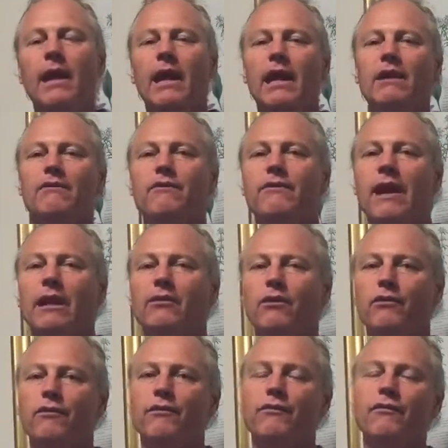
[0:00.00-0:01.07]
In fact,
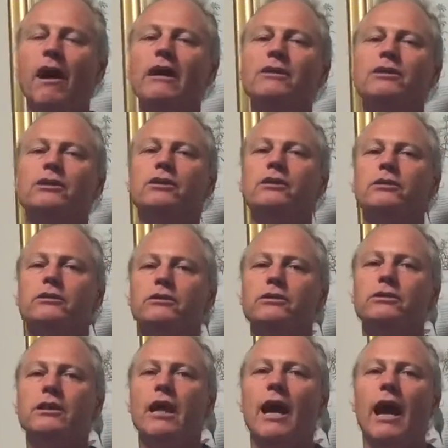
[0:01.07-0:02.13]
its
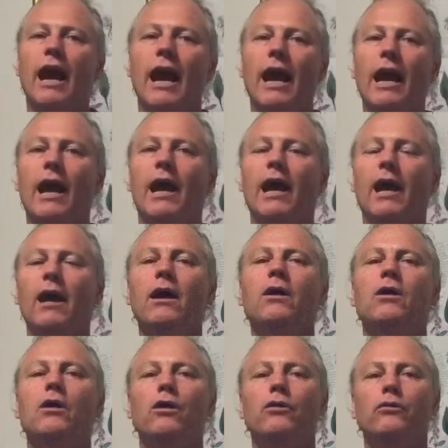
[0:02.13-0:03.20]
functions
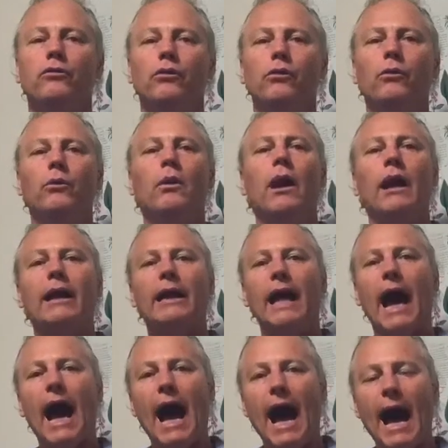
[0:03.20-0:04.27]
are to
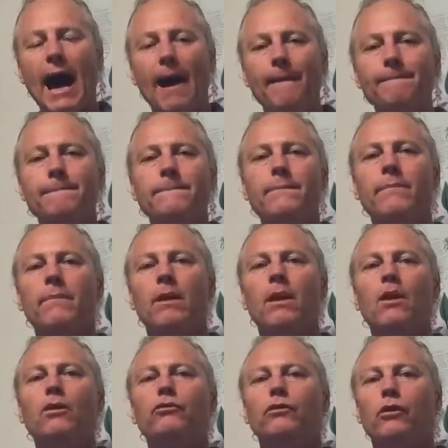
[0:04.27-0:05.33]
calm,
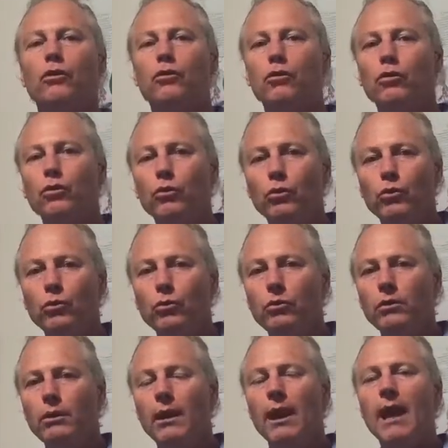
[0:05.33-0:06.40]
to
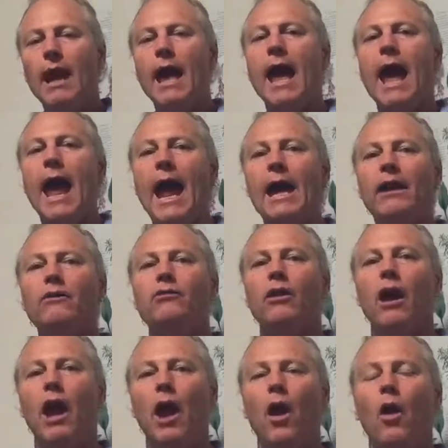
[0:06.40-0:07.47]
cool, and
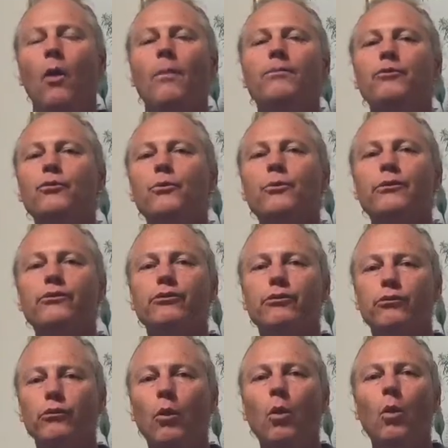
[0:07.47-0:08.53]
help to
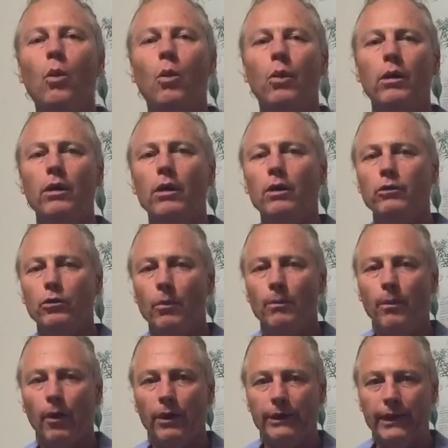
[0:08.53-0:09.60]
restore your
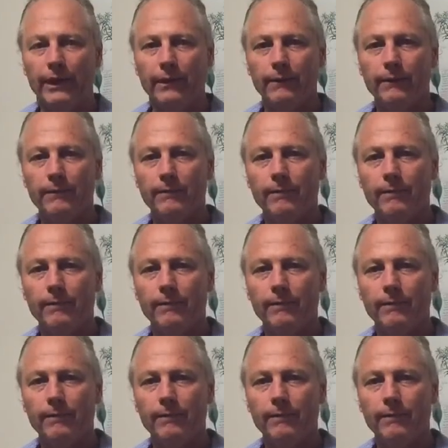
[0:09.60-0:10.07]
body.